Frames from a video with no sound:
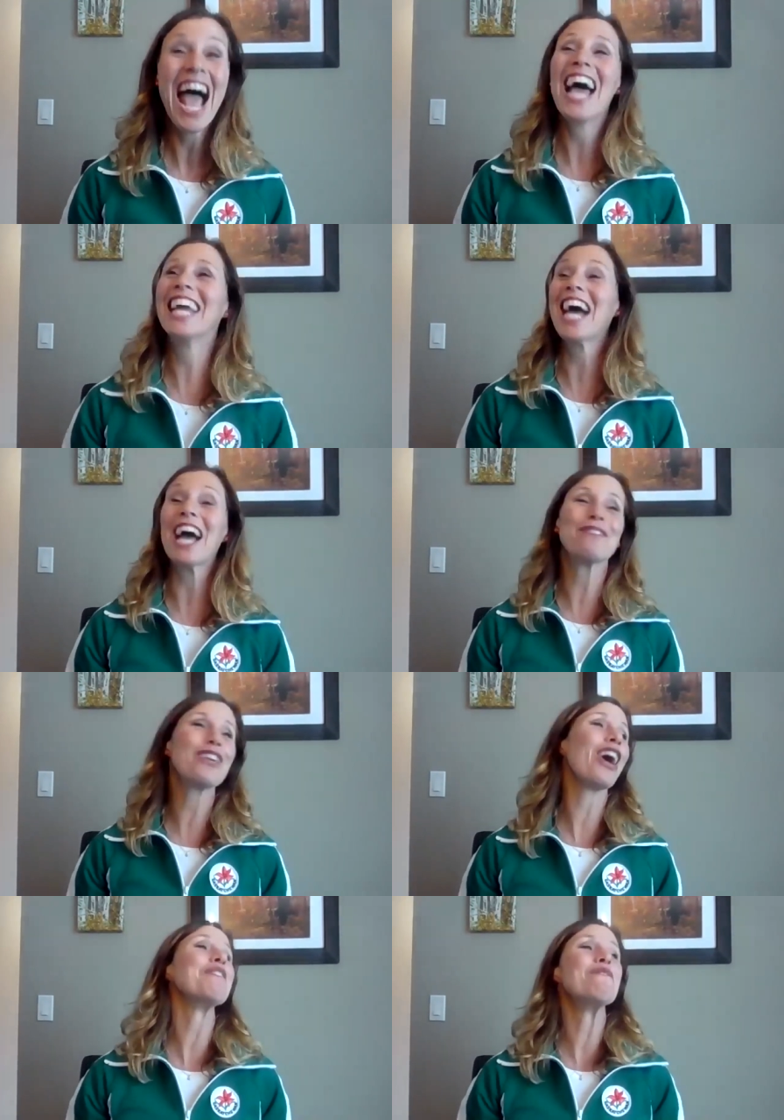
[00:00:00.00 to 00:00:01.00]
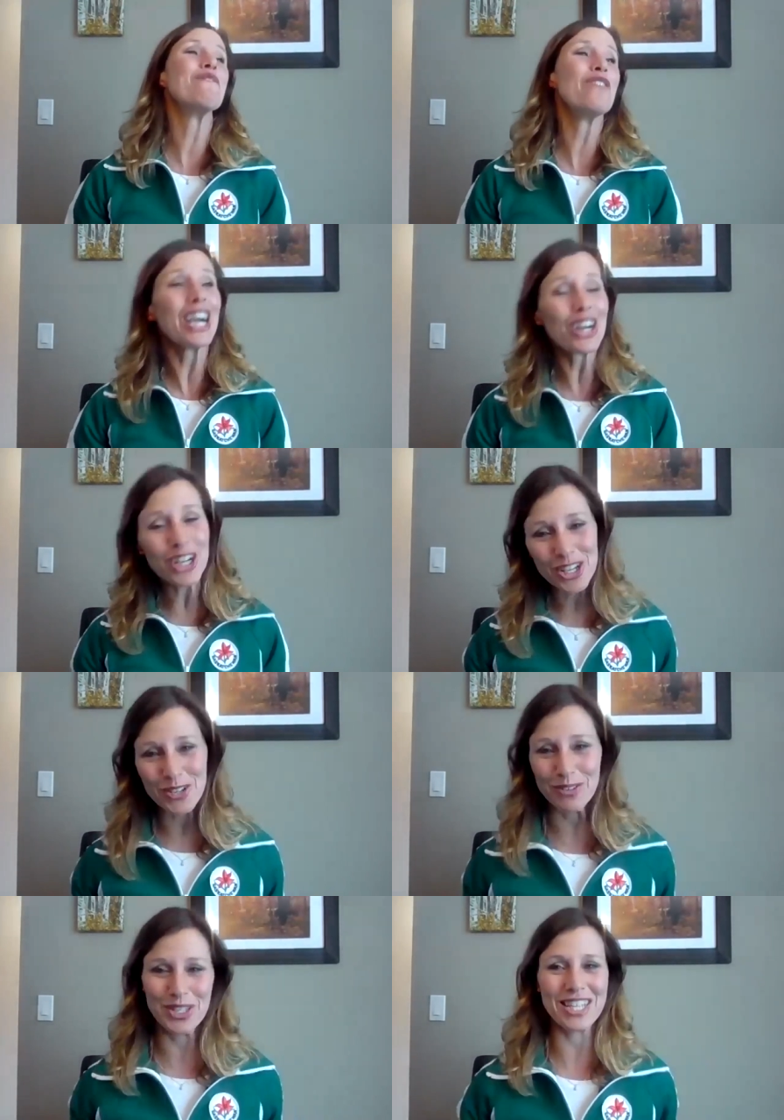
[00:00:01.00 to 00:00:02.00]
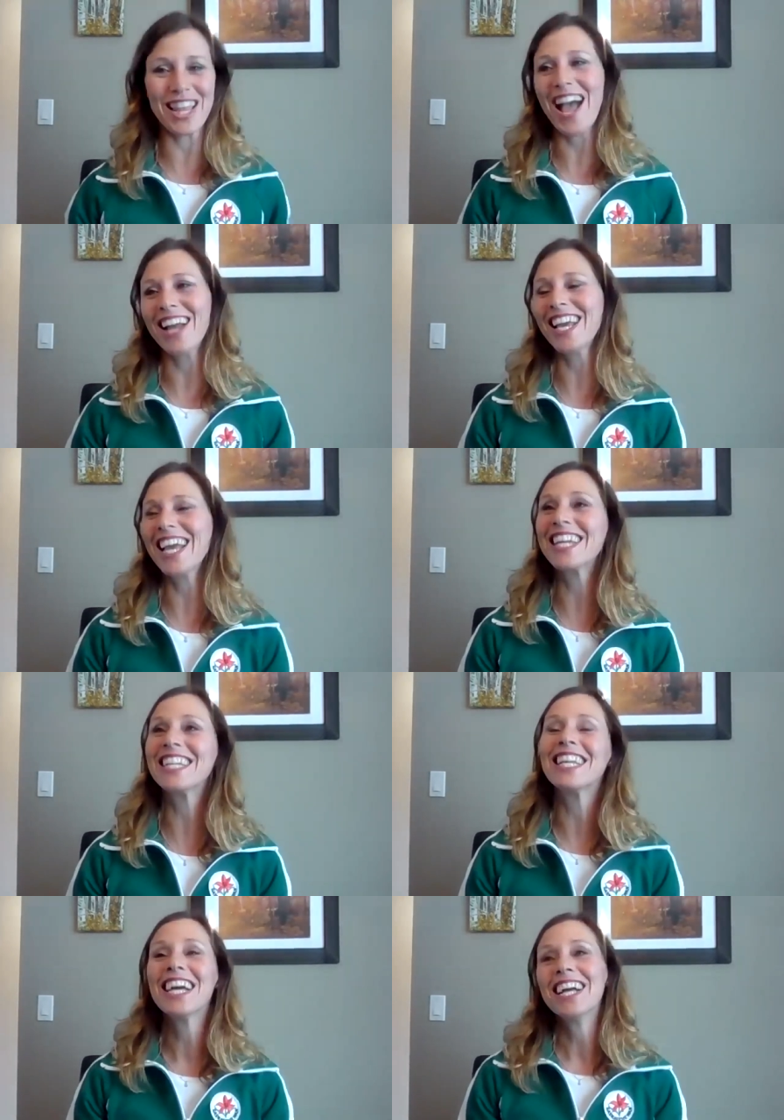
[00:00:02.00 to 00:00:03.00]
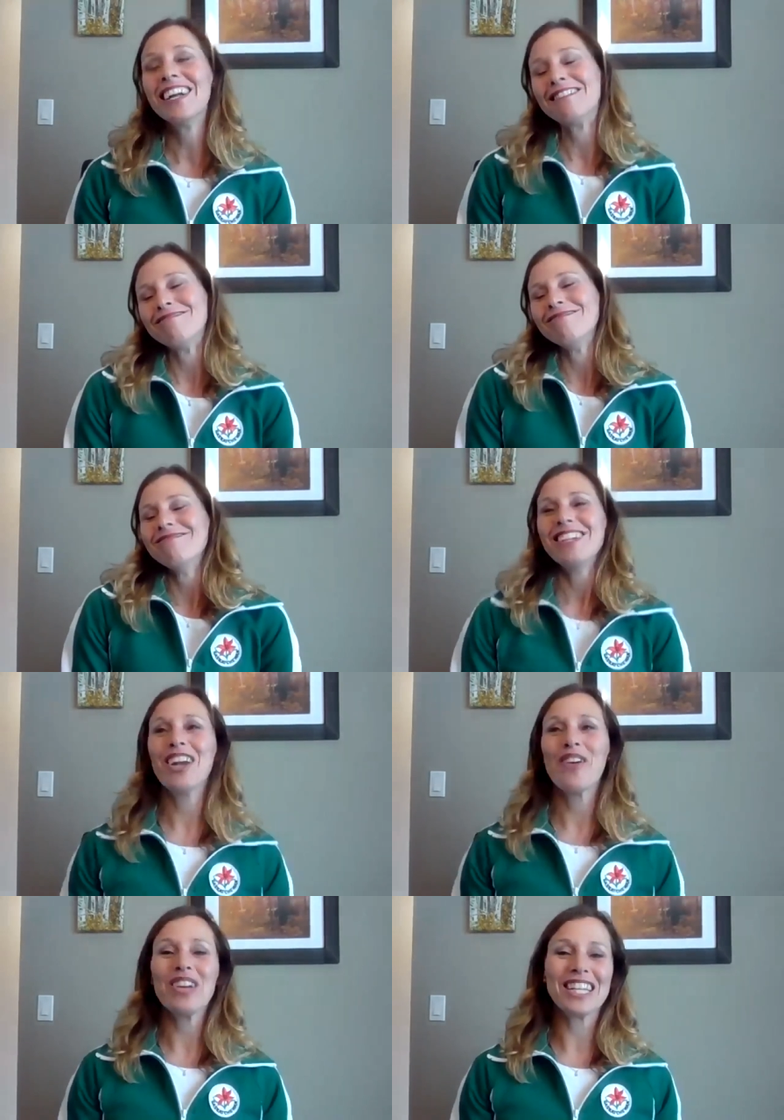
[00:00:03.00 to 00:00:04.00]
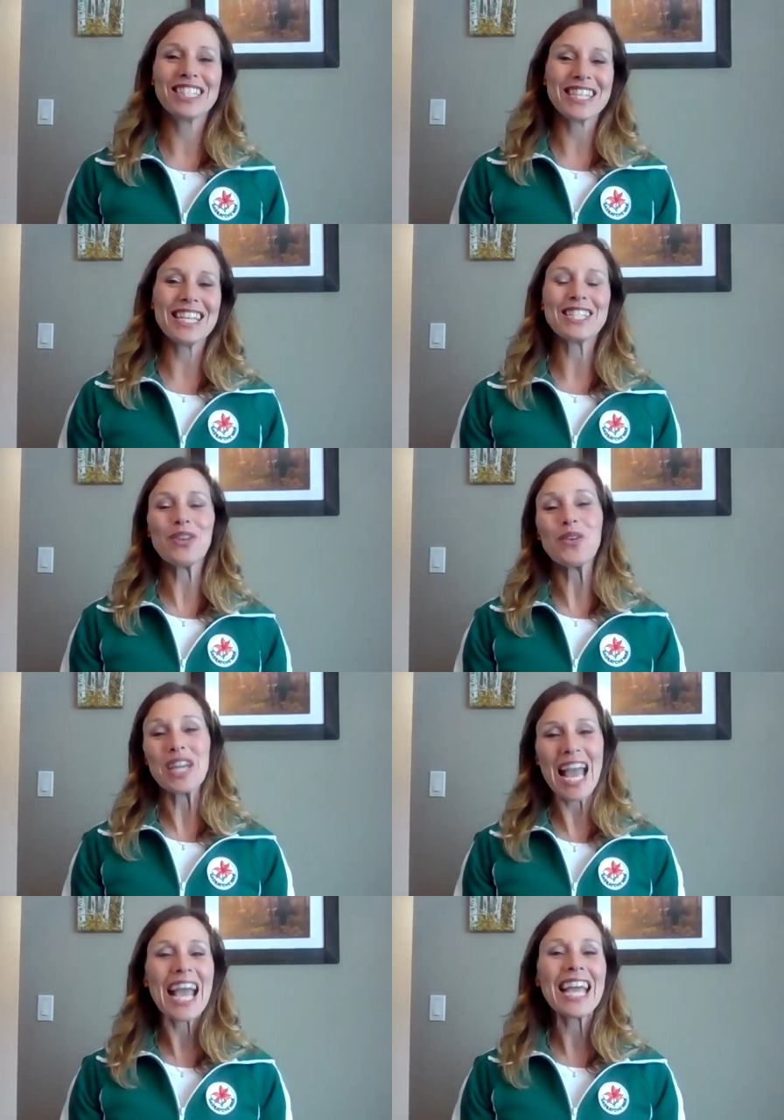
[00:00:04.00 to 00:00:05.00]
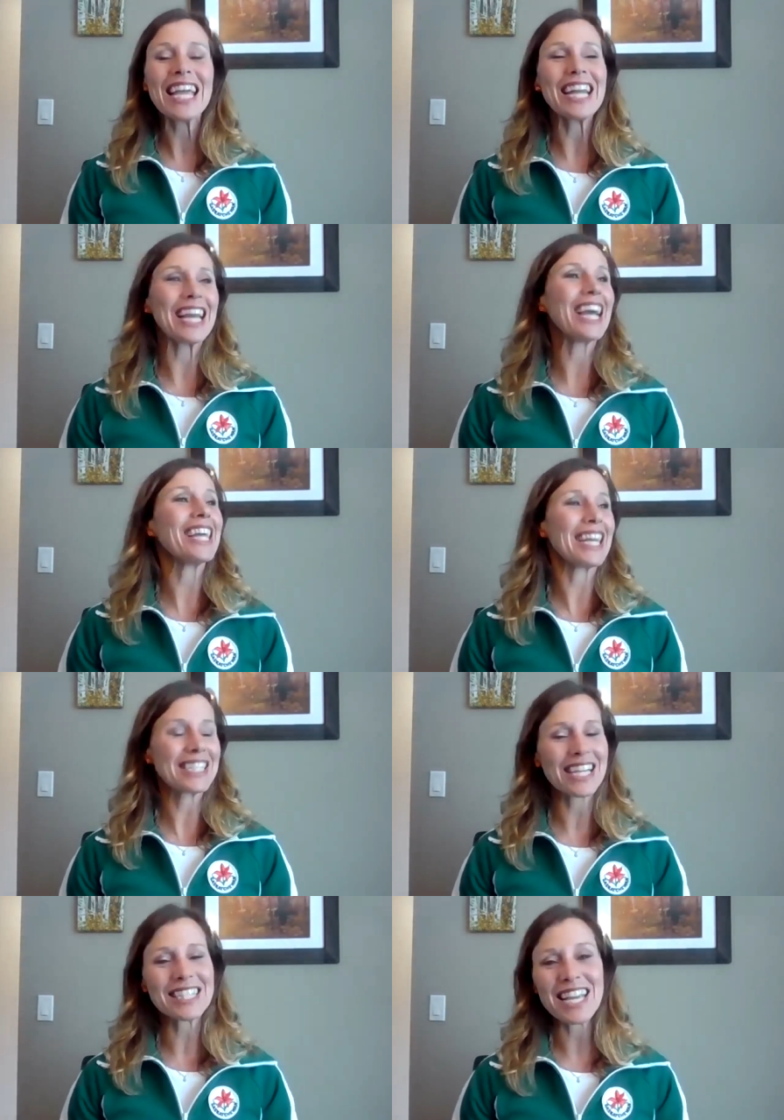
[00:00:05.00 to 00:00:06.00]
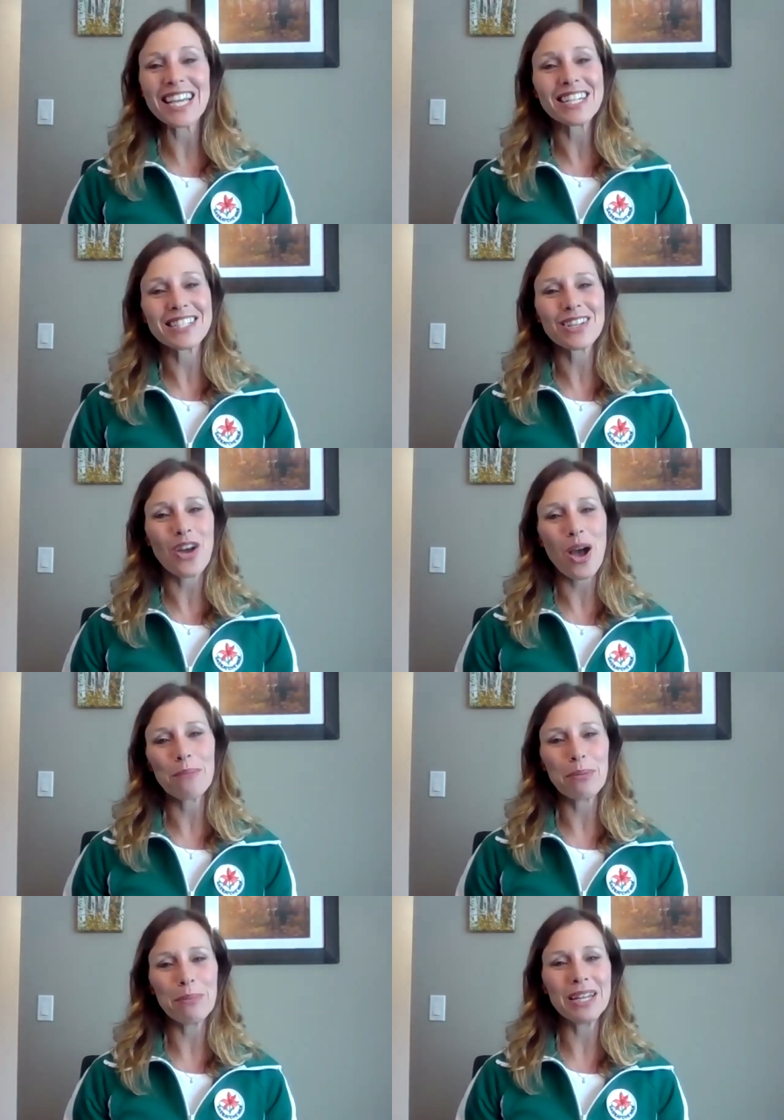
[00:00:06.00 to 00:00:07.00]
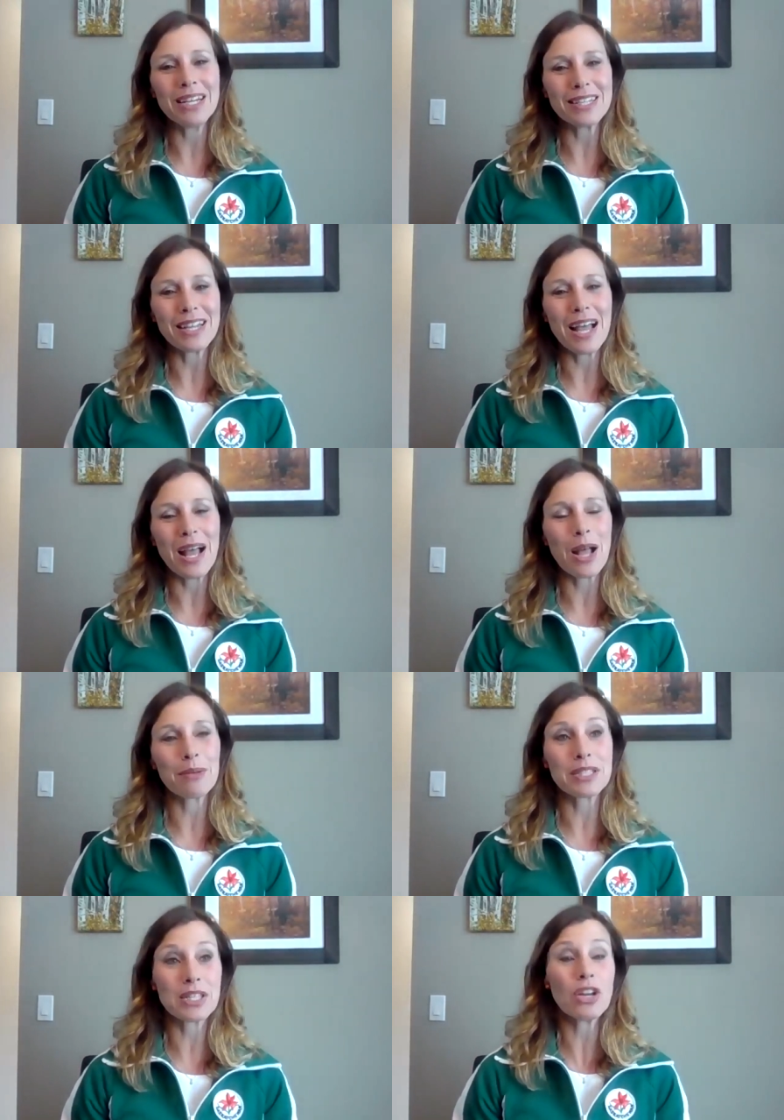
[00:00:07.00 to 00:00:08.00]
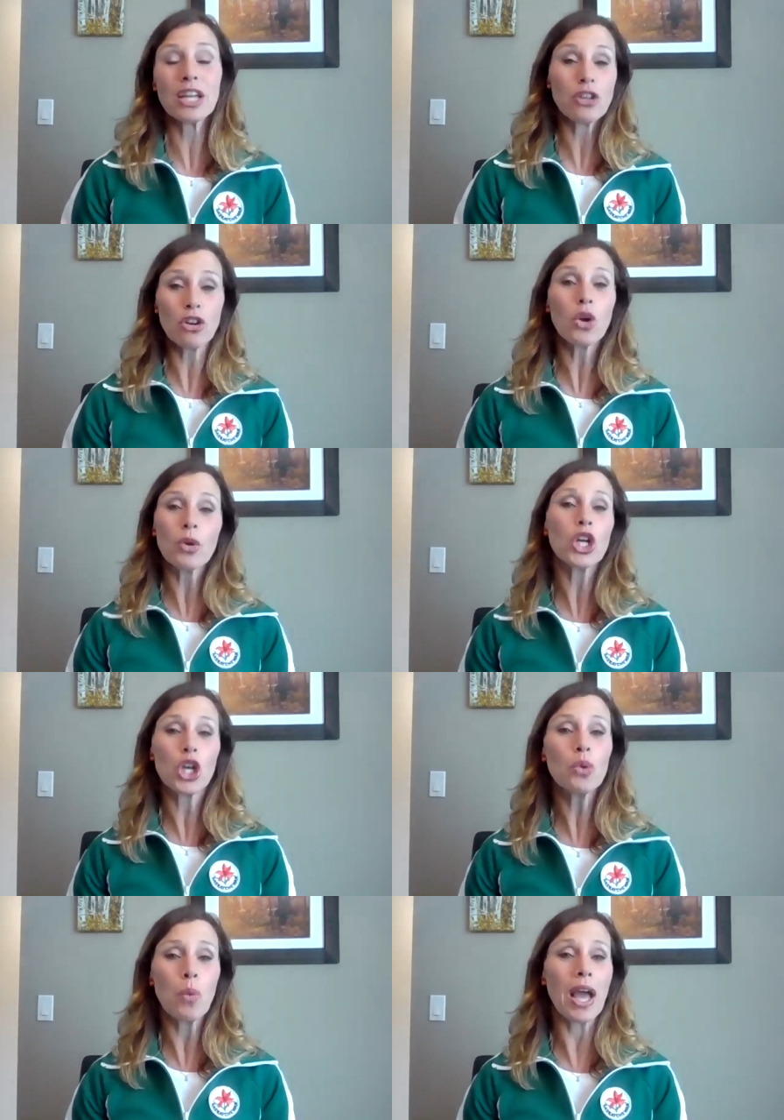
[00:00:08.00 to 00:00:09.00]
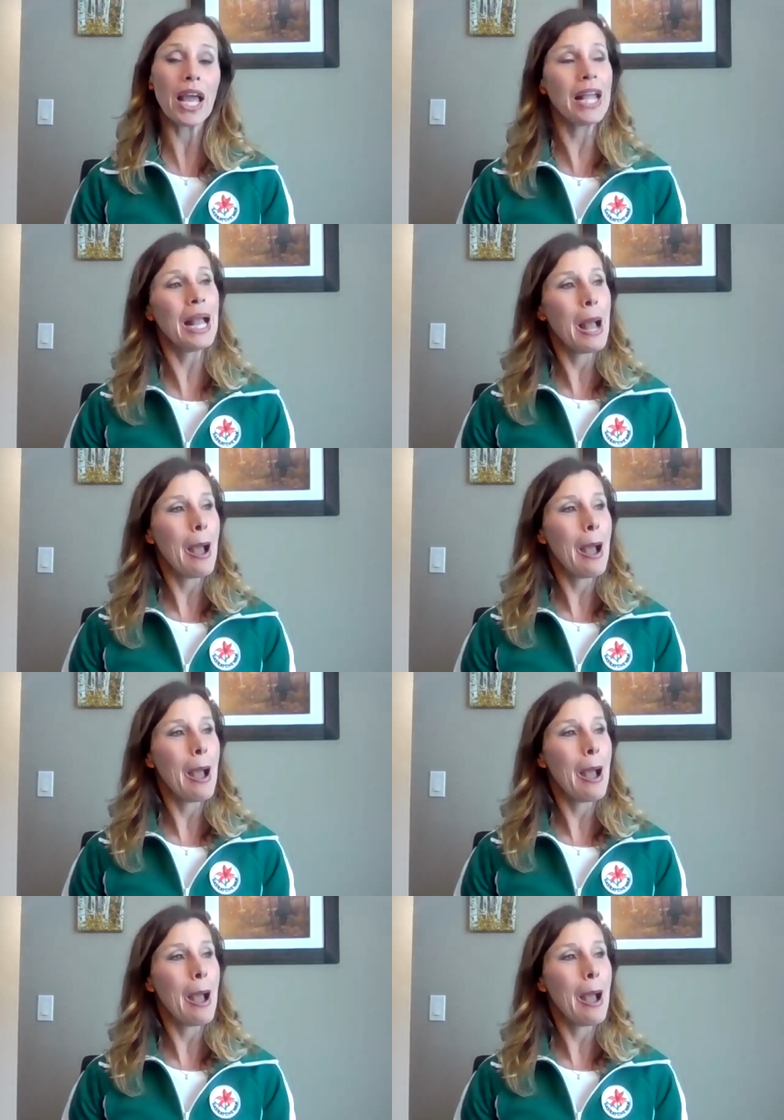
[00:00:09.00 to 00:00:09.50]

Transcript: And I've gotten very used to that. And, and it's okay. And I guess I take it as a compliment because they're like, no, in a good way.